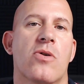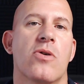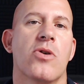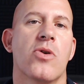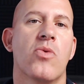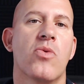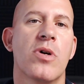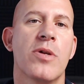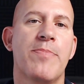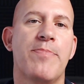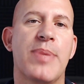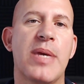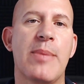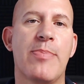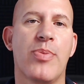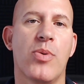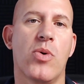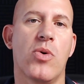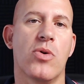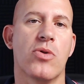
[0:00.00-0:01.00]
you want
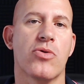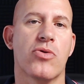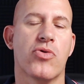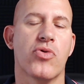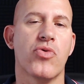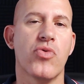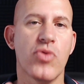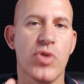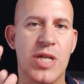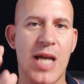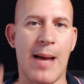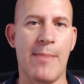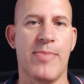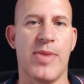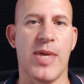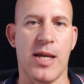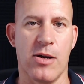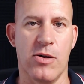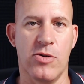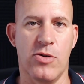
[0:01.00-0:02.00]
people to do
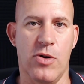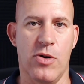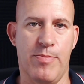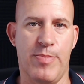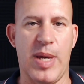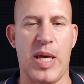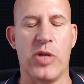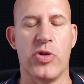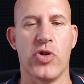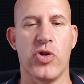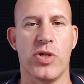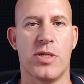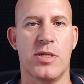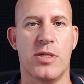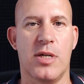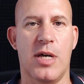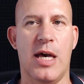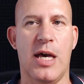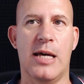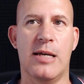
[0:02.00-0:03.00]
something on your pages.
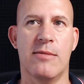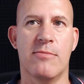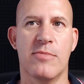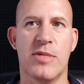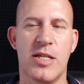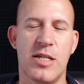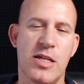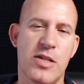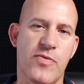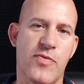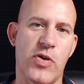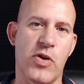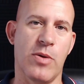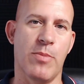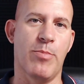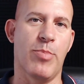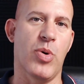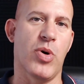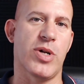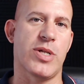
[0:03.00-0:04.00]
And this is very
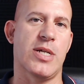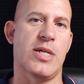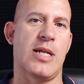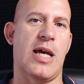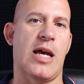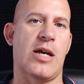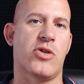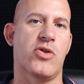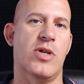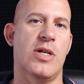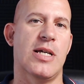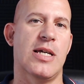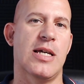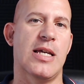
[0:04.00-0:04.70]
important, actually.